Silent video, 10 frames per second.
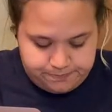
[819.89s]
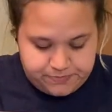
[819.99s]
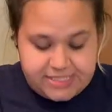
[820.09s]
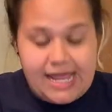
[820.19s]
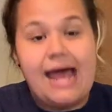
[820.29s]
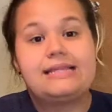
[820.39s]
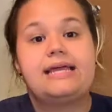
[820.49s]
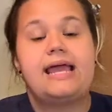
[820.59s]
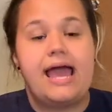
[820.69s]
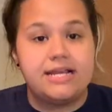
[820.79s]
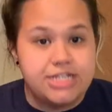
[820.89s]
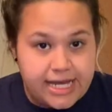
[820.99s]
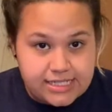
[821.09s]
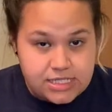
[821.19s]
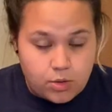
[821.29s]
sadly,
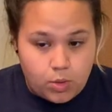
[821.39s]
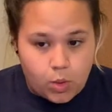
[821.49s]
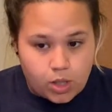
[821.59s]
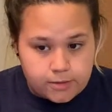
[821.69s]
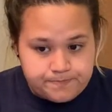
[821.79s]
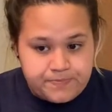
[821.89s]
AJ is no more.